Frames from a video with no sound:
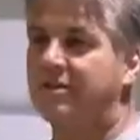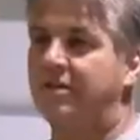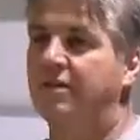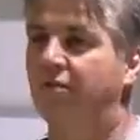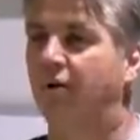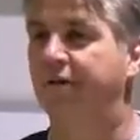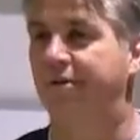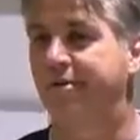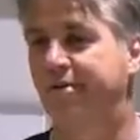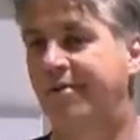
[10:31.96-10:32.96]
in each and one of
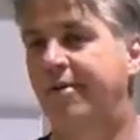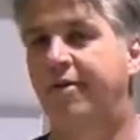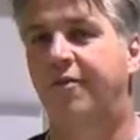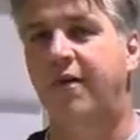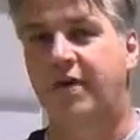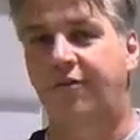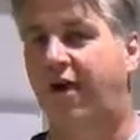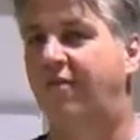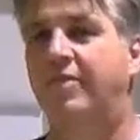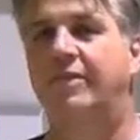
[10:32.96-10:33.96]
you, and thank you for
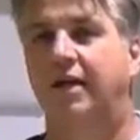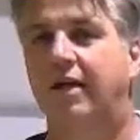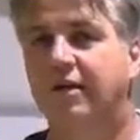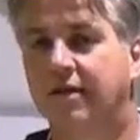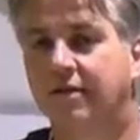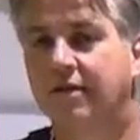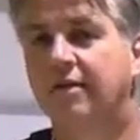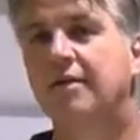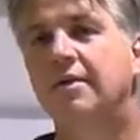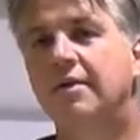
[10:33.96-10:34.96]
having me today.
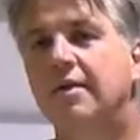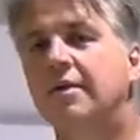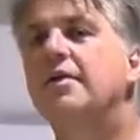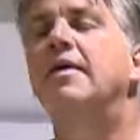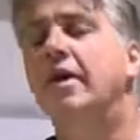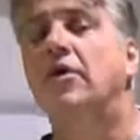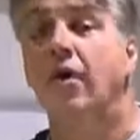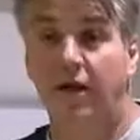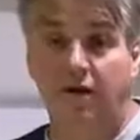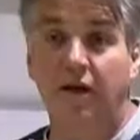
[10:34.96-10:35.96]
Yeah, go
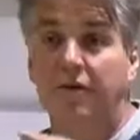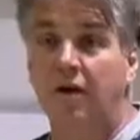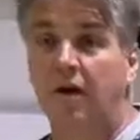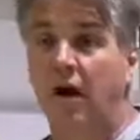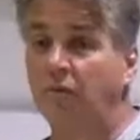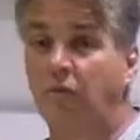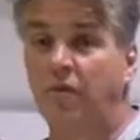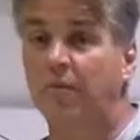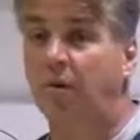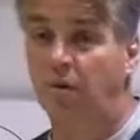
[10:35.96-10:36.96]
ahead. We'll
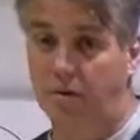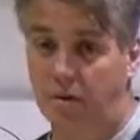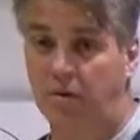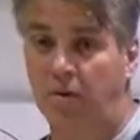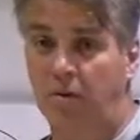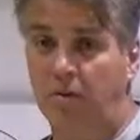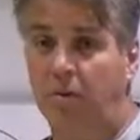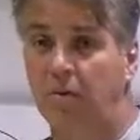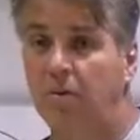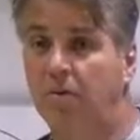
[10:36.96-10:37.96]
keep going. You
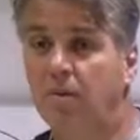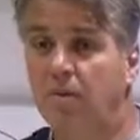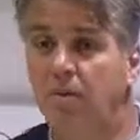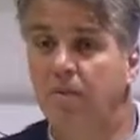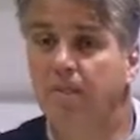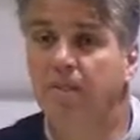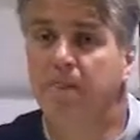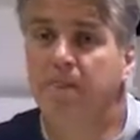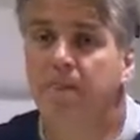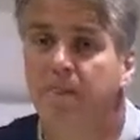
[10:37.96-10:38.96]
said that this thing,
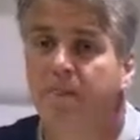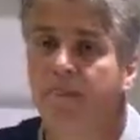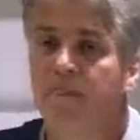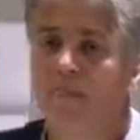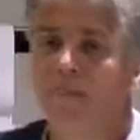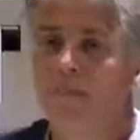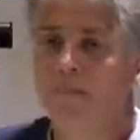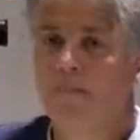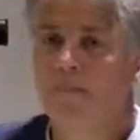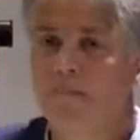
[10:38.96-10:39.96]
St. Douglas,
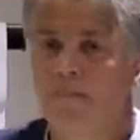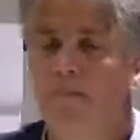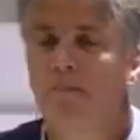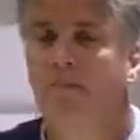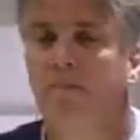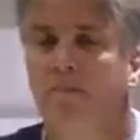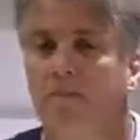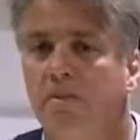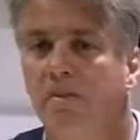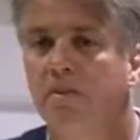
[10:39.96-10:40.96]
you got something
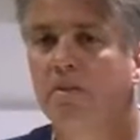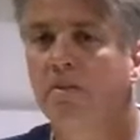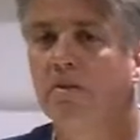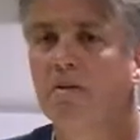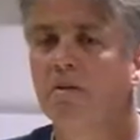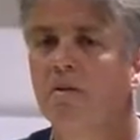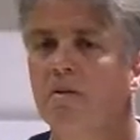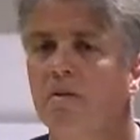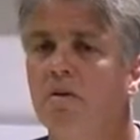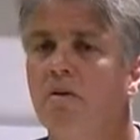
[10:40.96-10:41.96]
going on. Does that
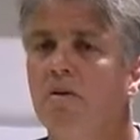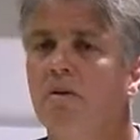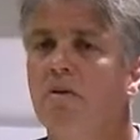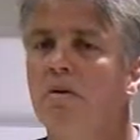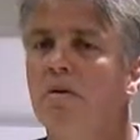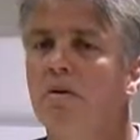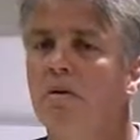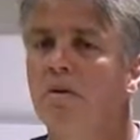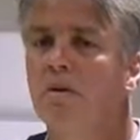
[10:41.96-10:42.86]
work for your spouse also?